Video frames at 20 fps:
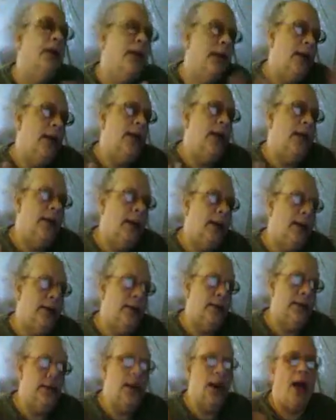and then
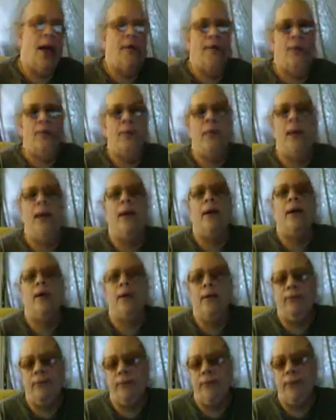decide from there
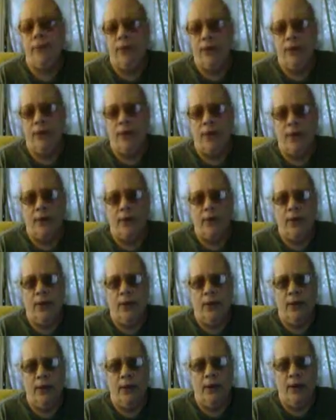if you think
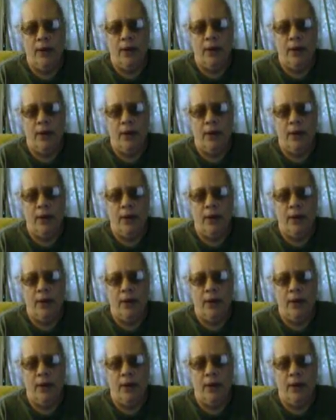their